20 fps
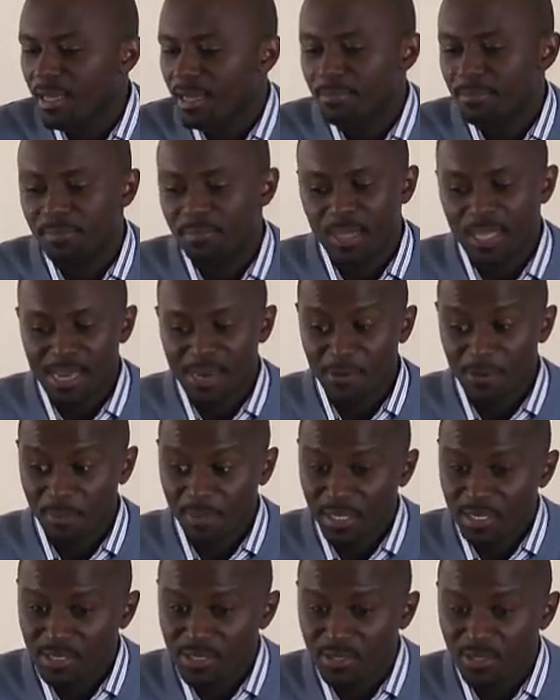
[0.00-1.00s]
an
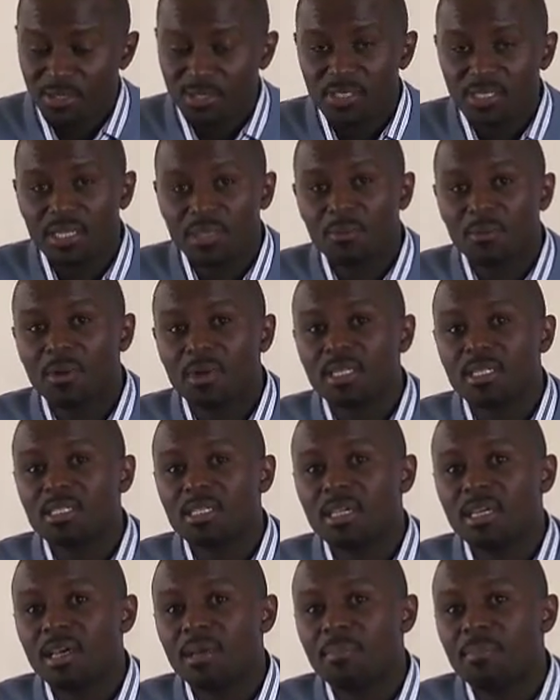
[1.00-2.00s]
open source, and what
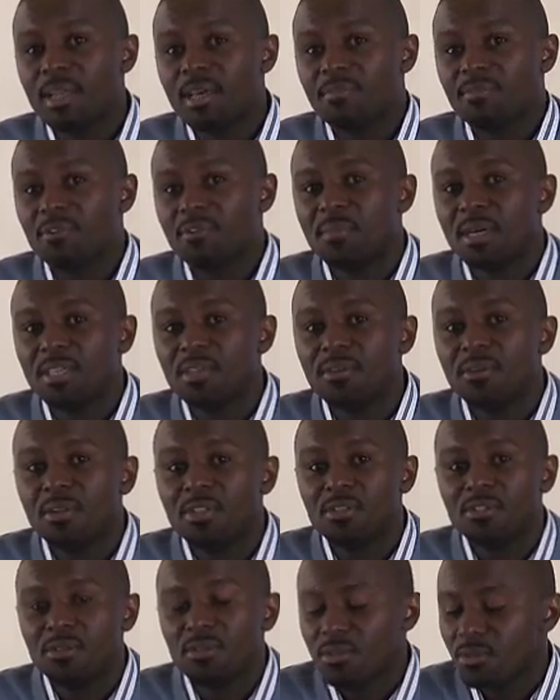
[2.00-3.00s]
platform are you
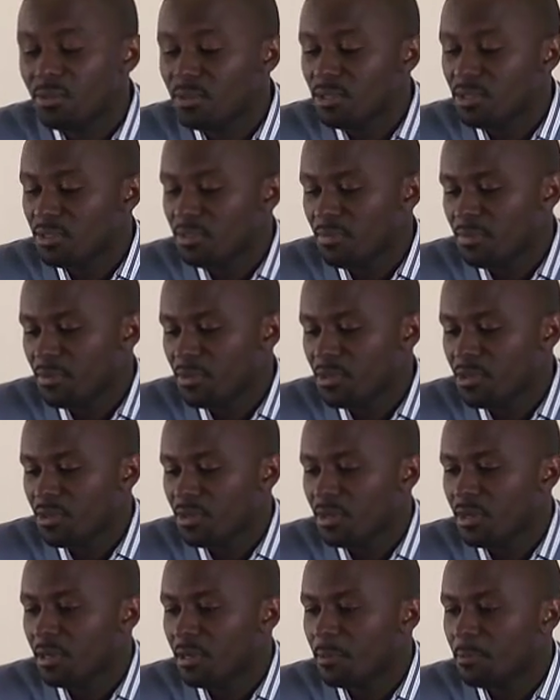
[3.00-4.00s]
going to use for
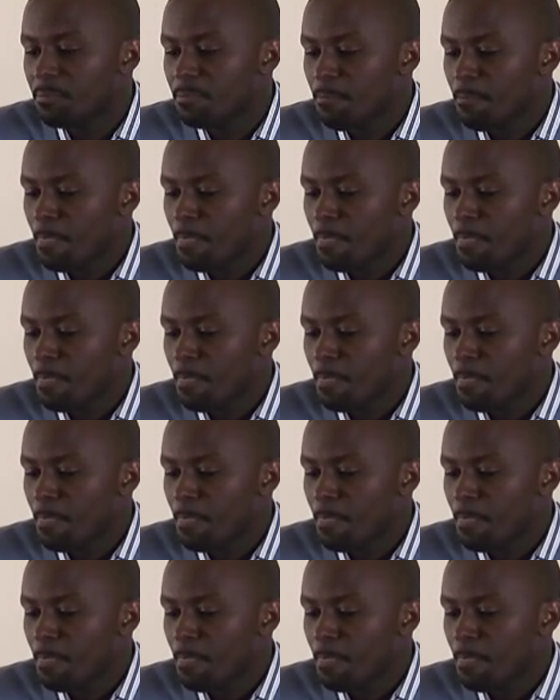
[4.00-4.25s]
your